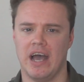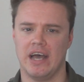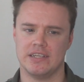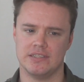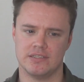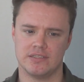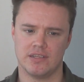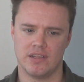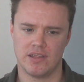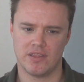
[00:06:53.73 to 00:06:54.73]
And
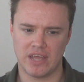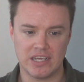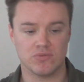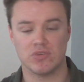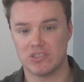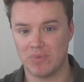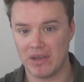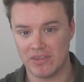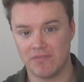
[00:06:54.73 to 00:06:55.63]
that's what it's about,